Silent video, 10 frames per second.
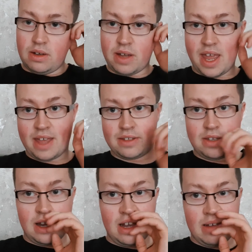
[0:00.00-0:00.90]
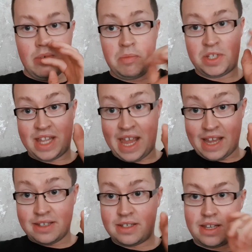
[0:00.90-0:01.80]
Okay, so I'm
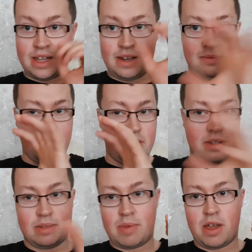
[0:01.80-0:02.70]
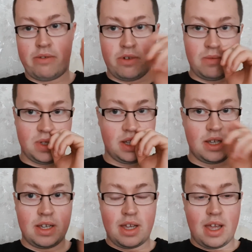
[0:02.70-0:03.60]
upstairs in one of the spare rooms.
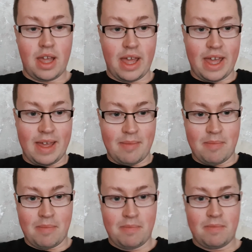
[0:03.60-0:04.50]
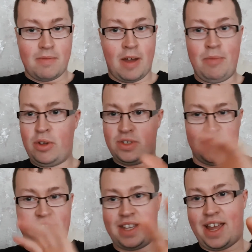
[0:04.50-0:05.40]
Um, I'm not
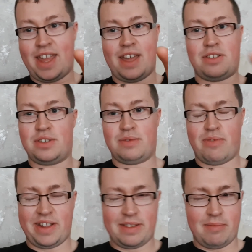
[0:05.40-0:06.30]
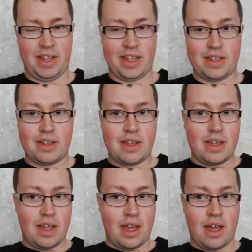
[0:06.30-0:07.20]
just sat here just randomly
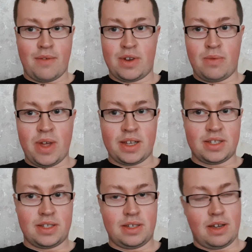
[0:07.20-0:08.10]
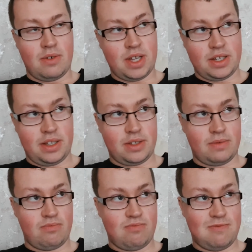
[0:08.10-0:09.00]
uh, am a rest. I was actually
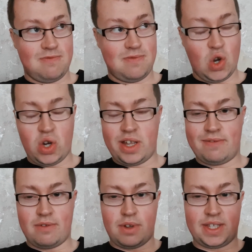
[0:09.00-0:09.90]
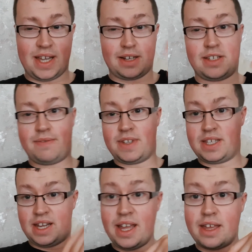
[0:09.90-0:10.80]
phoning for a taxi for
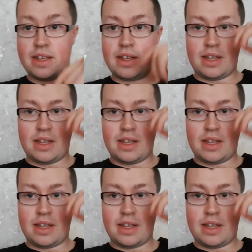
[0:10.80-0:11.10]
tonight